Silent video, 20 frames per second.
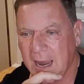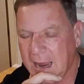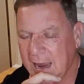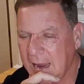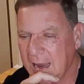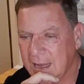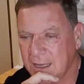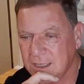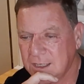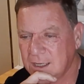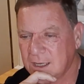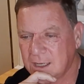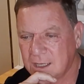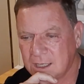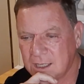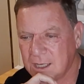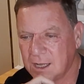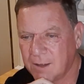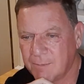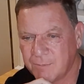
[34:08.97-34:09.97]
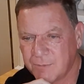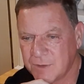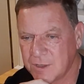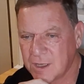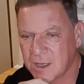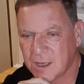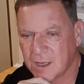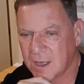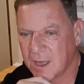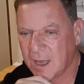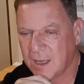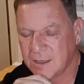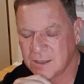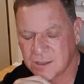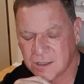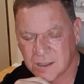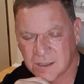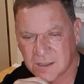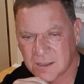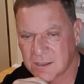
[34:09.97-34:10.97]
and
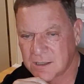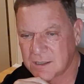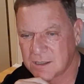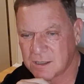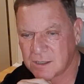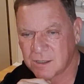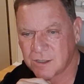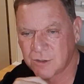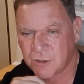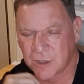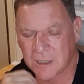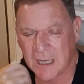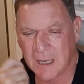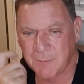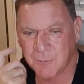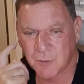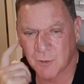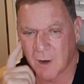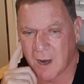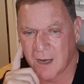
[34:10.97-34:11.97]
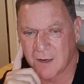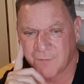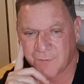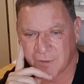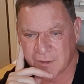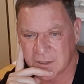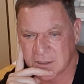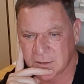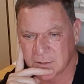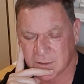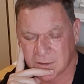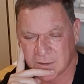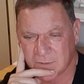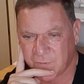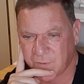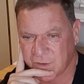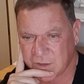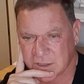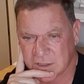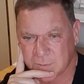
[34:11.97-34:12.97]
and just keep trying for the,
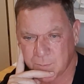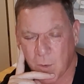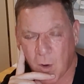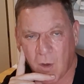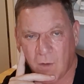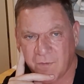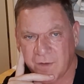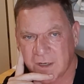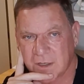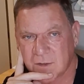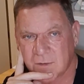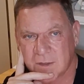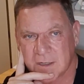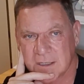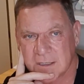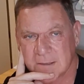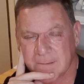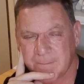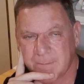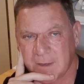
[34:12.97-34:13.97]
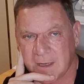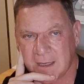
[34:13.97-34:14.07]
for the small victories.